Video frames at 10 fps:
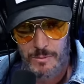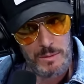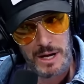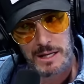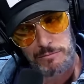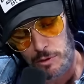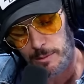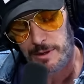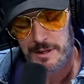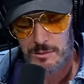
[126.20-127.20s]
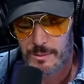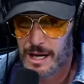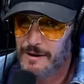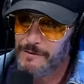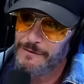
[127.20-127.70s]
we might rumor, we might
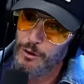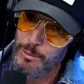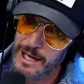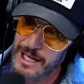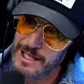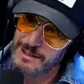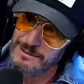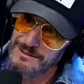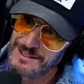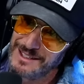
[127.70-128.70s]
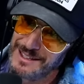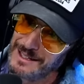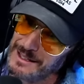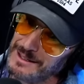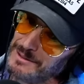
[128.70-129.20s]
have a full band.
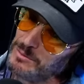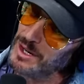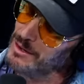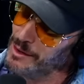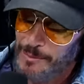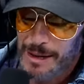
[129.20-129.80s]
Oh, it might